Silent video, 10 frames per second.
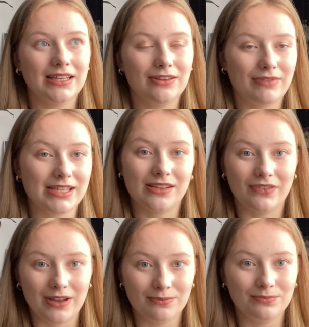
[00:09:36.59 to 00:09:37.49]
The rest of
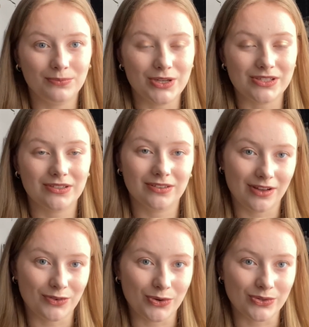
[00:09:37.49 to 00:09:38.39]
it was,
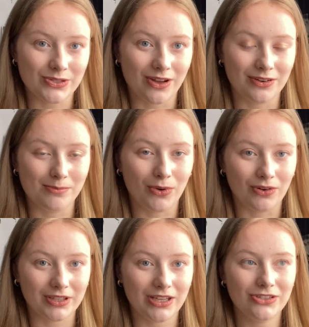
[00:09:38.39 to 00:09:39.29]
of course, on a
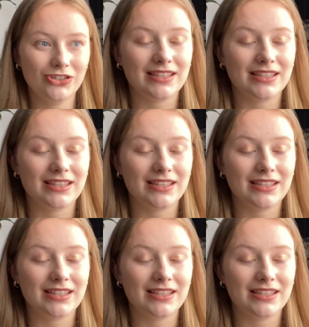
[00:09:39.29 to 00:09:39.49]
mortgage.